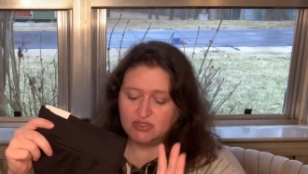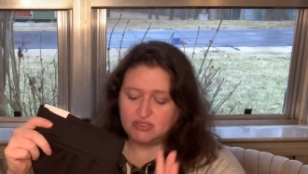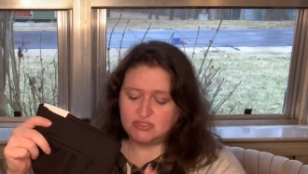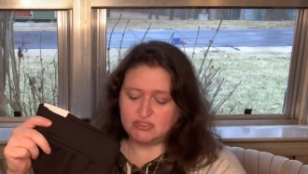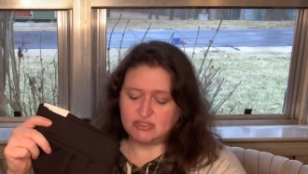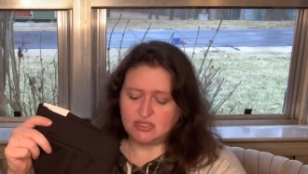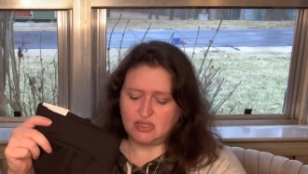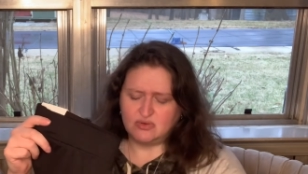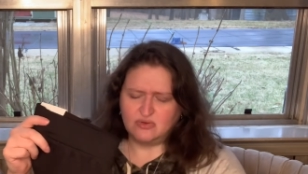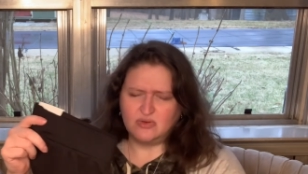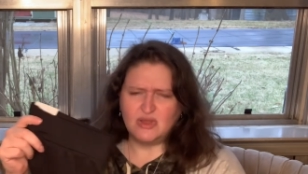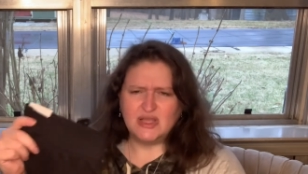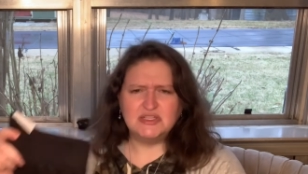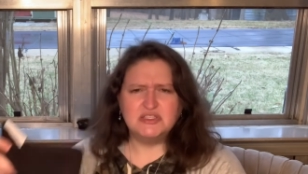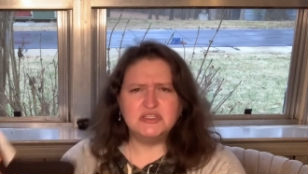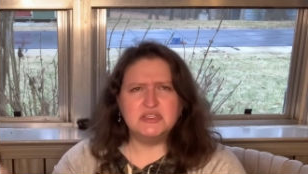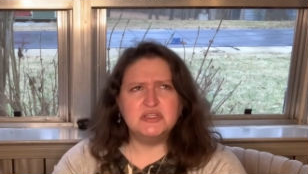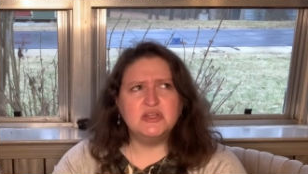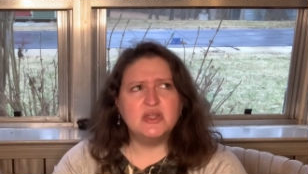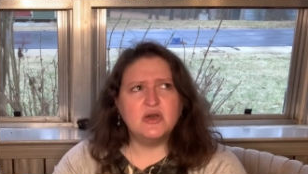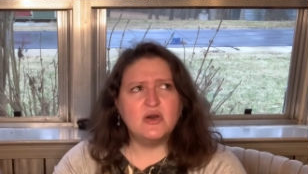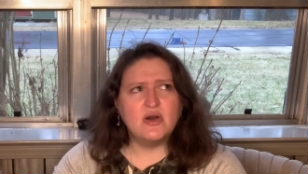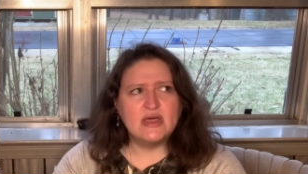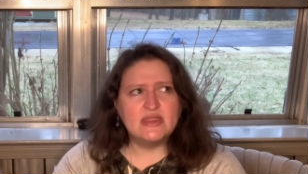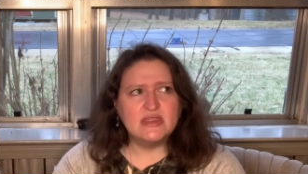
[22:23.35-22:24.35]
So, actually,
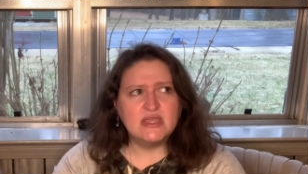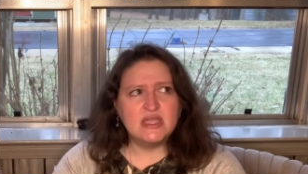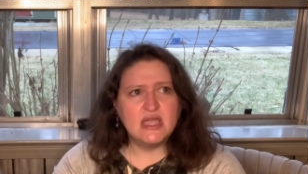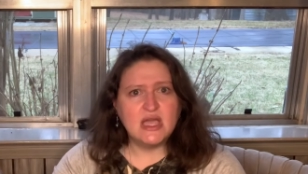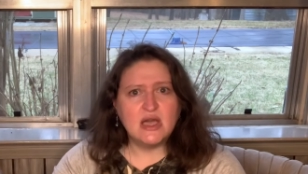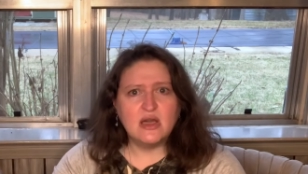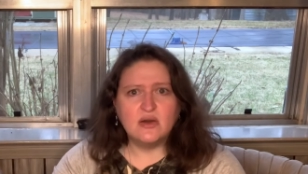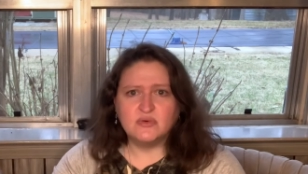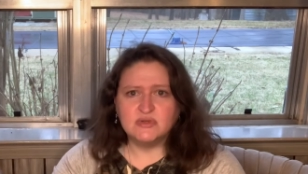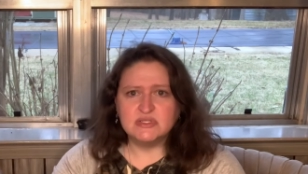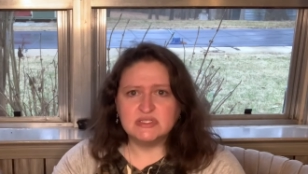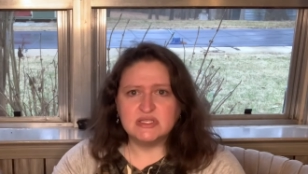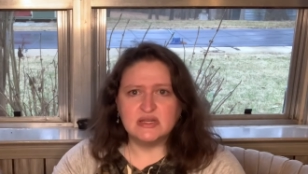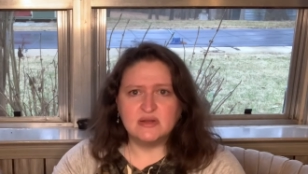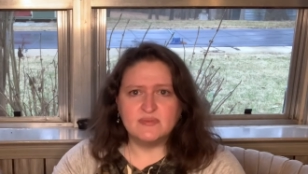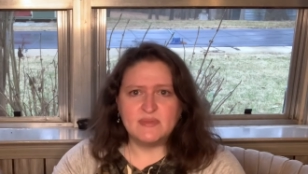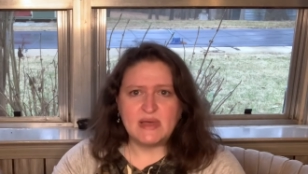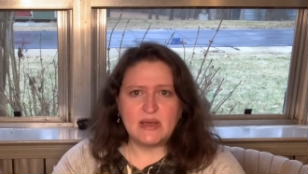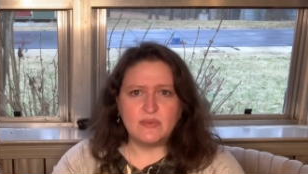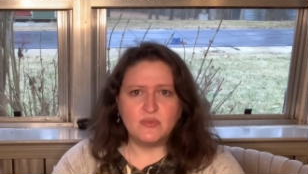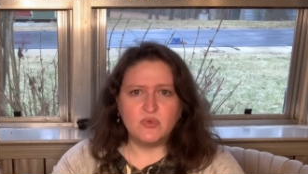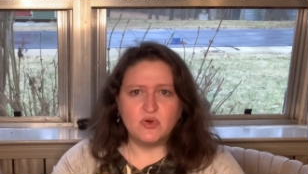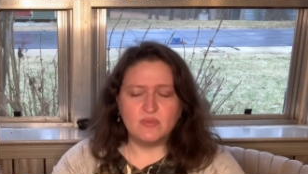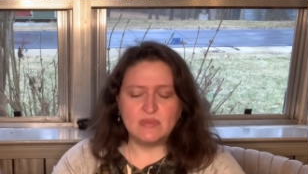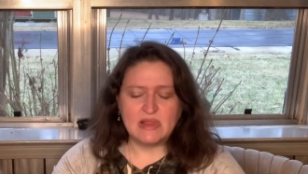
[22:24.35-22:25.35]
no, I think I was going to buy
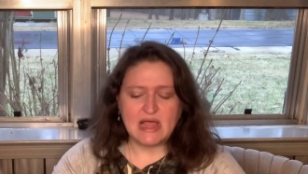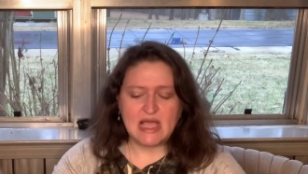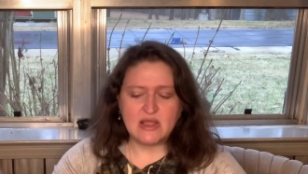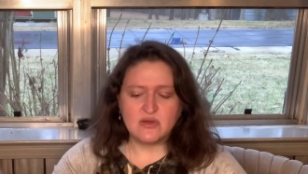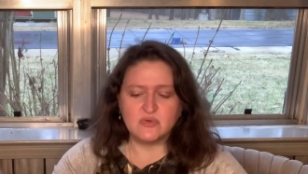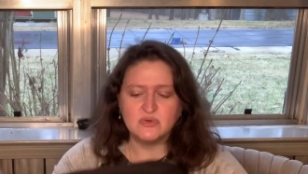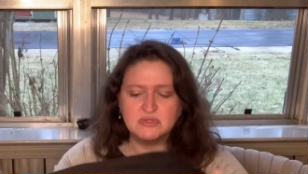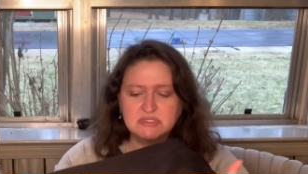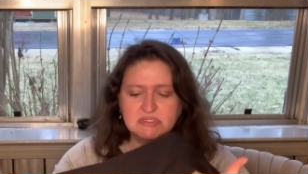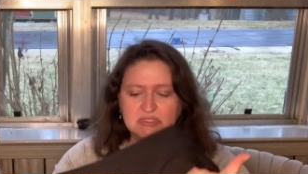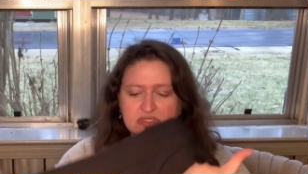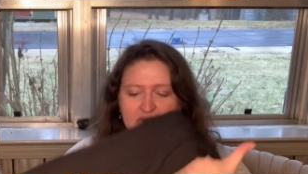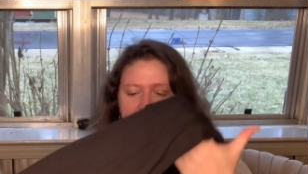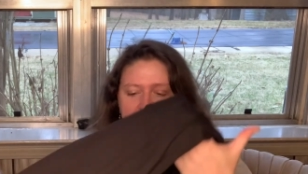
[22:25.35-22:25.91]
more black ones.